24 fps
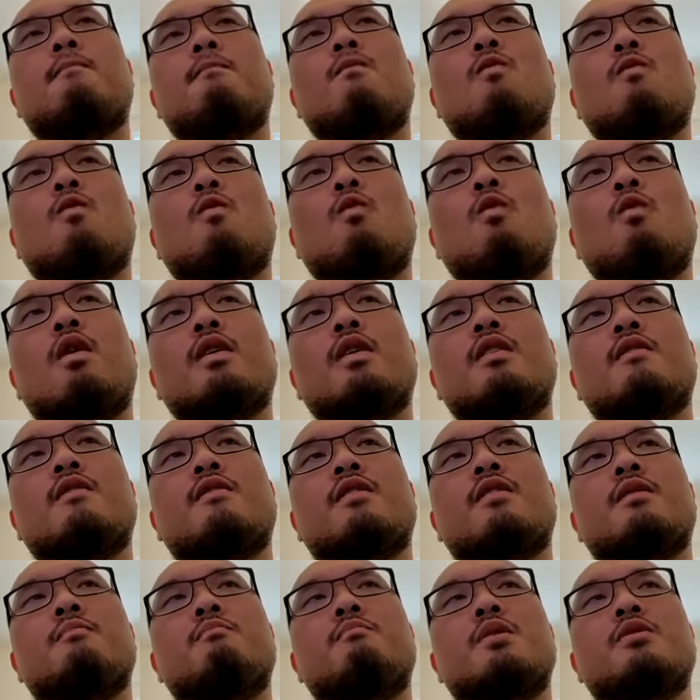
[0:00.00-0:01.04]
One of
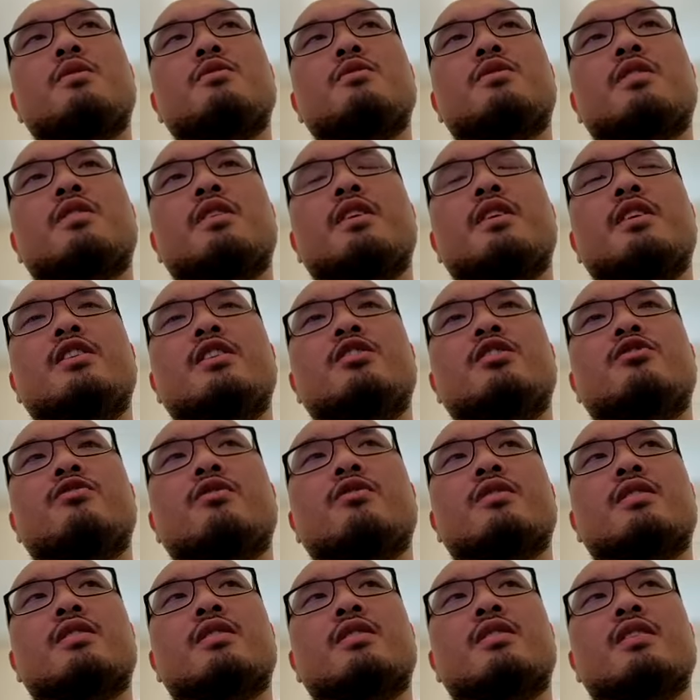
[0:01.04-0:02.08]
the most
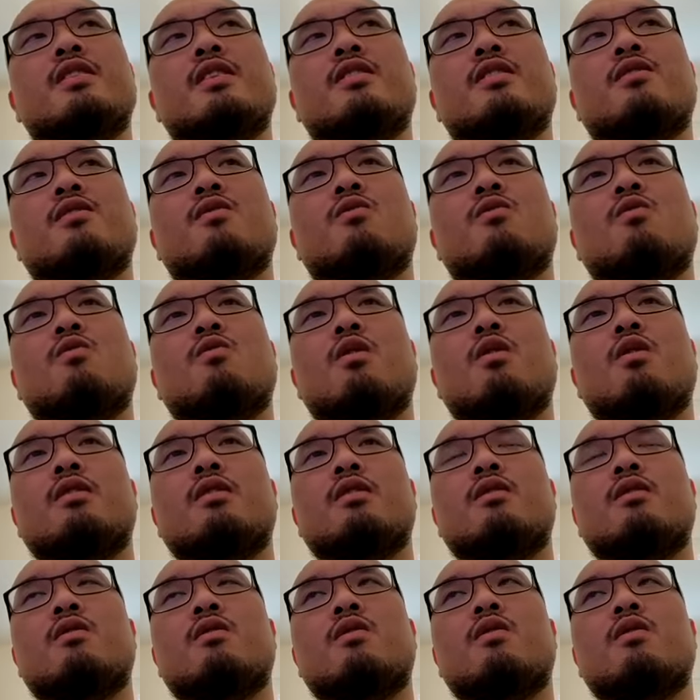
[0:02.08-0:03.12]
interesting
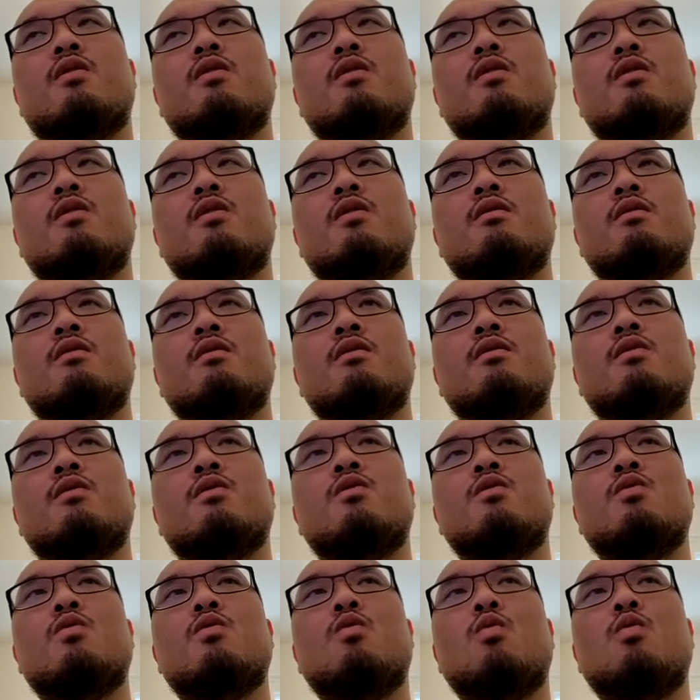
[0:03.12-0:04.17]
one
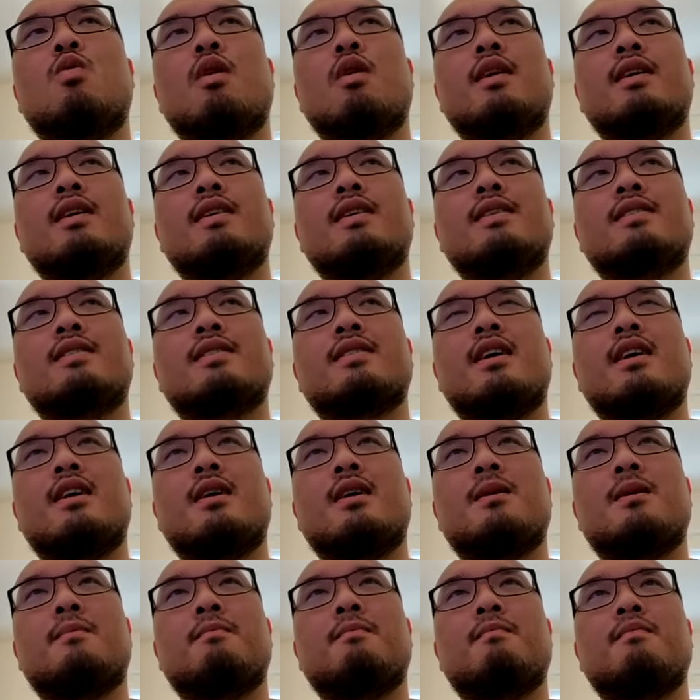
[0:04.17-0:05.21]
was
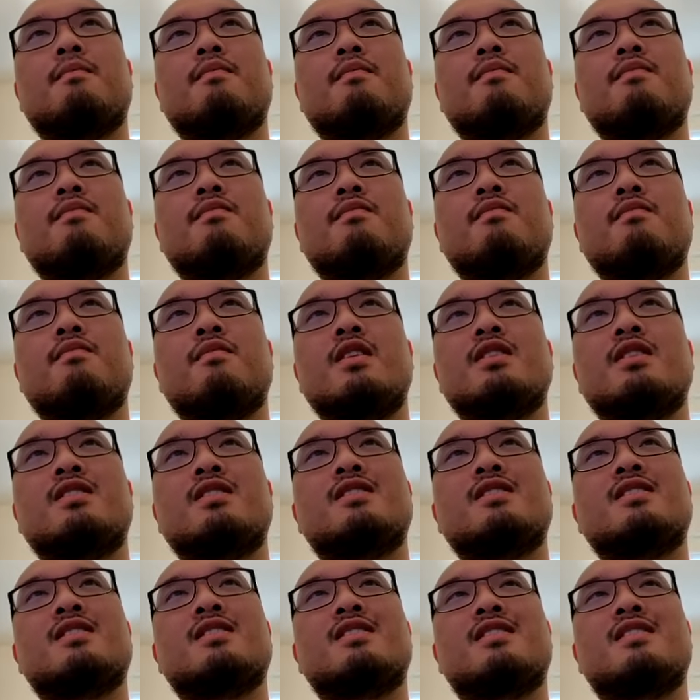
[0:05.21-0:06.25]
this
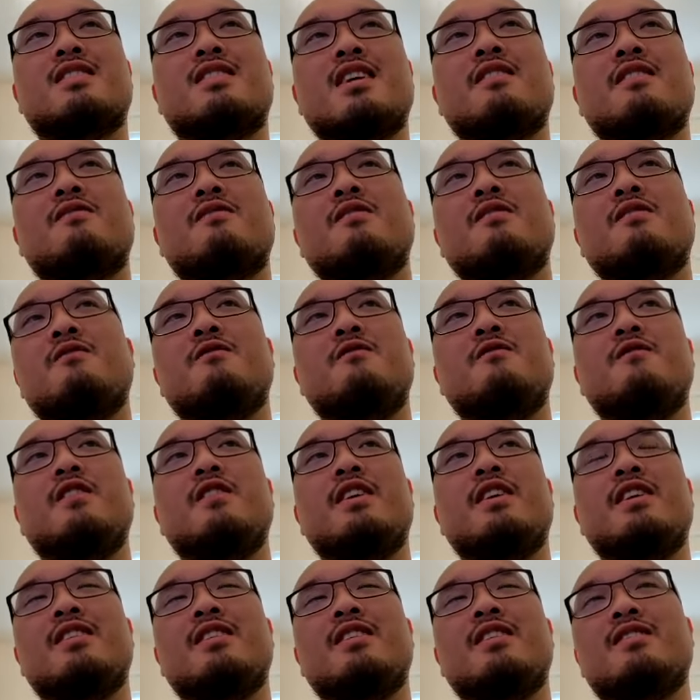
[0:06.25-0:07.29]
7
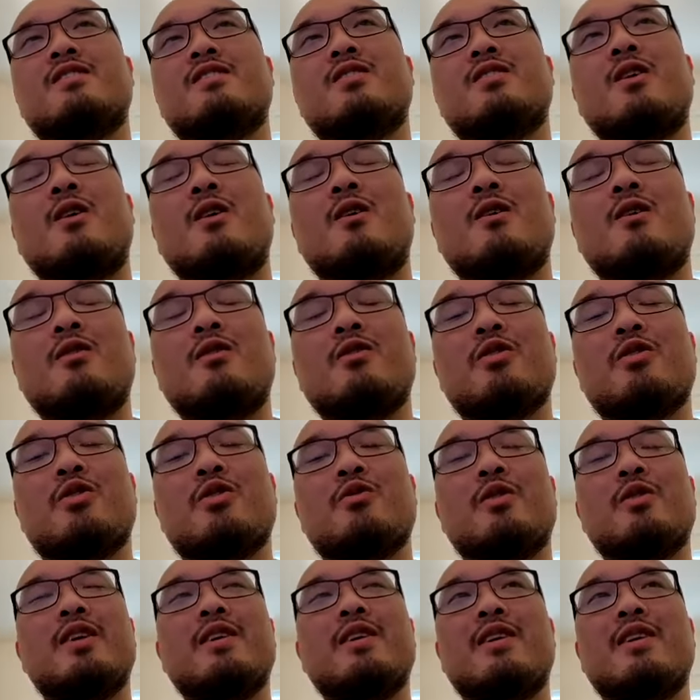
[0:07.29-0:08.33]
feet tall,
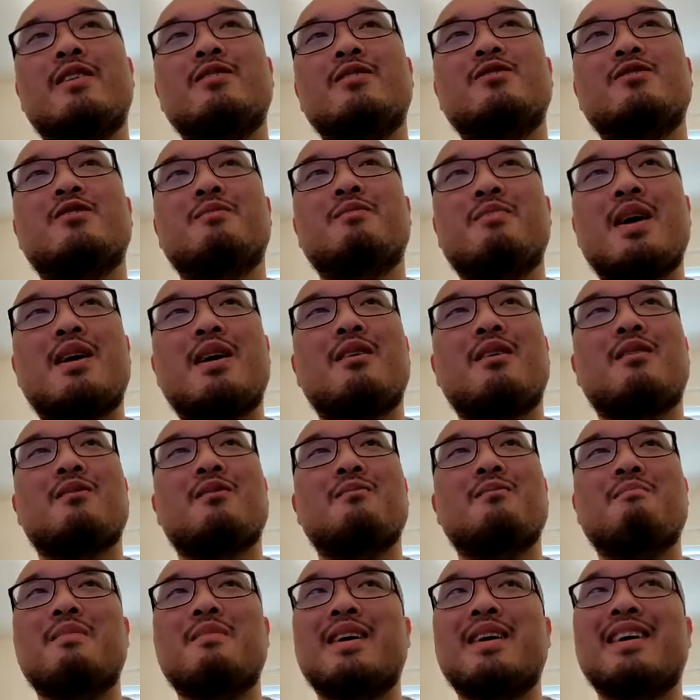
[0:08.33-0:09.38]
300-pound
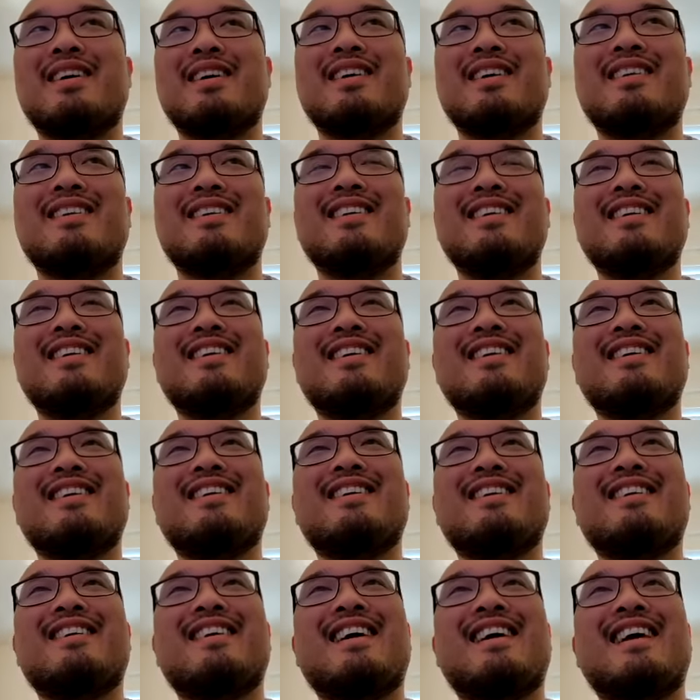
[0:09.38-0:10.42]
man.
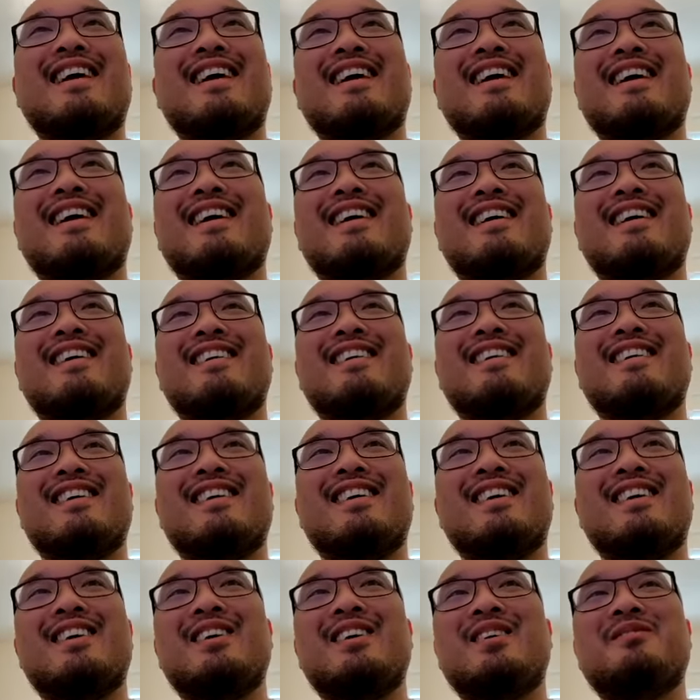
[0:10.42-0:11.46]
And
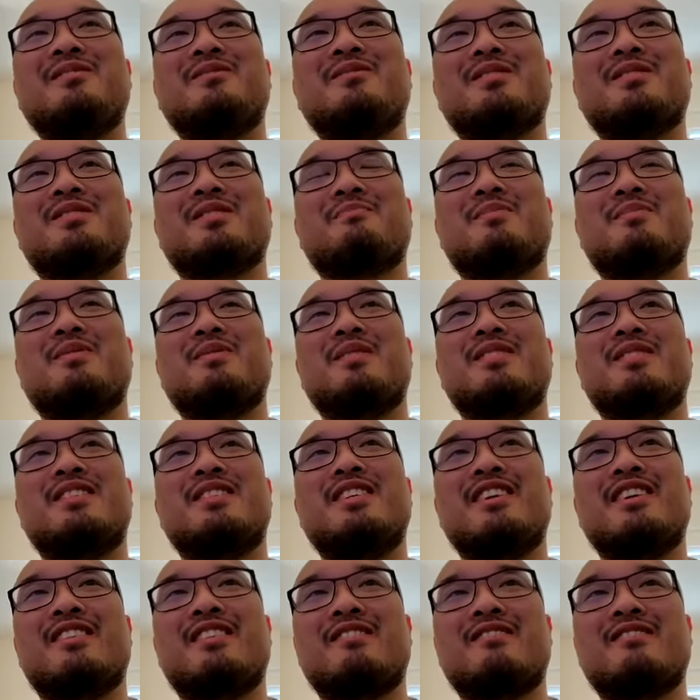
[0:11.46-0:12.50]
he was a
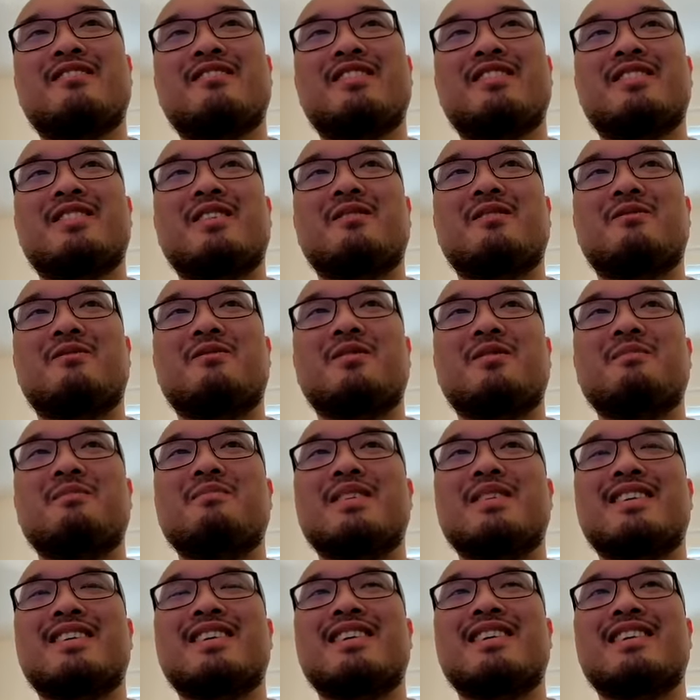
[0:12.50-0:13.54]
particularly tough one
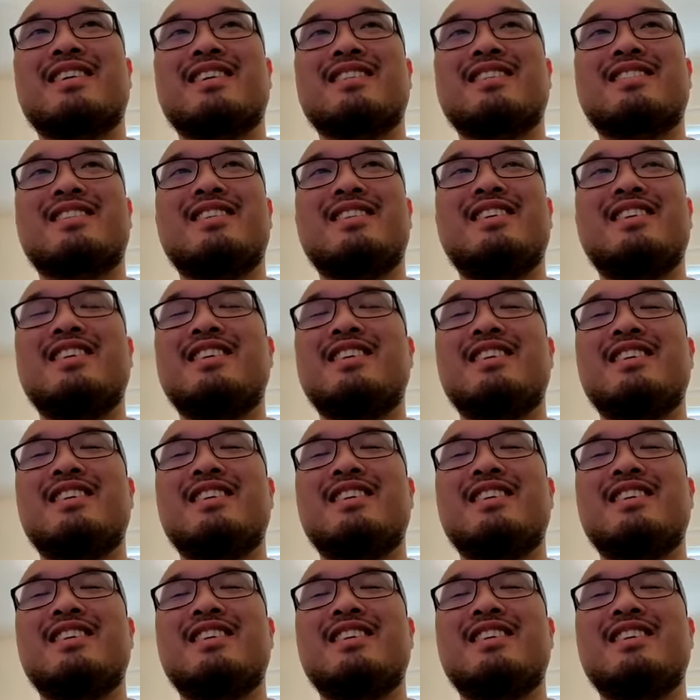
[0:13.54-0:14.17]
because he